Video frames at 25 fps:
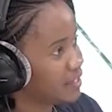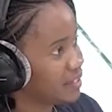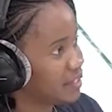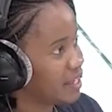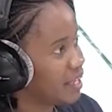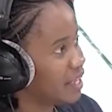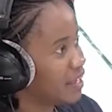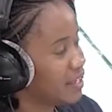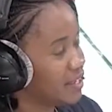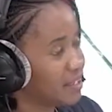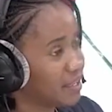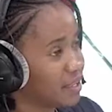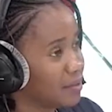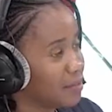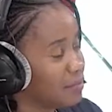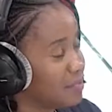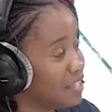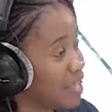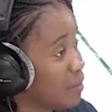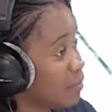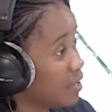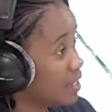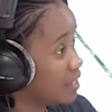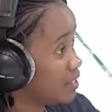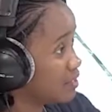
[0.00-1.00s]
Like
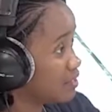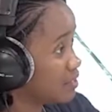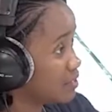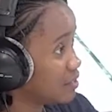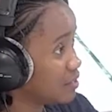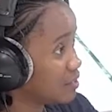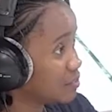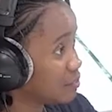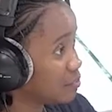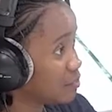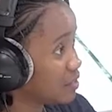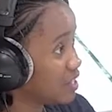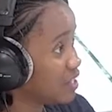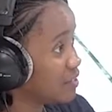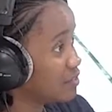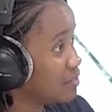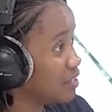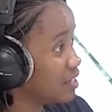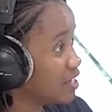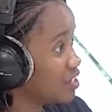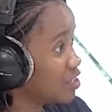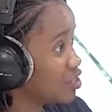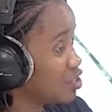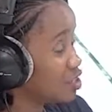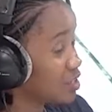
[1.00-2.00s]
that one, me and
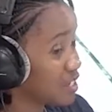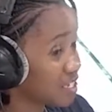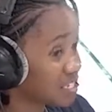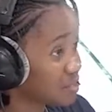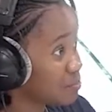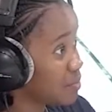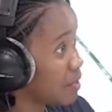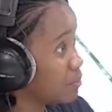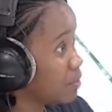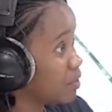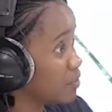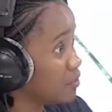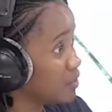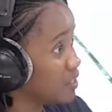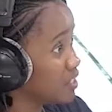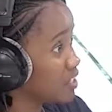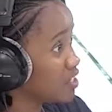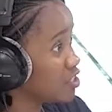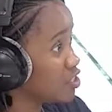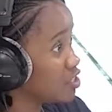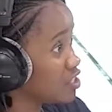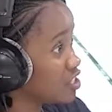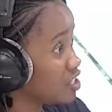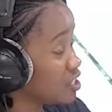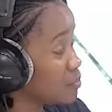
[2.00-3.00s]
relationship. Don't ask me about
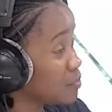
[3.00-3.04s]
relationships.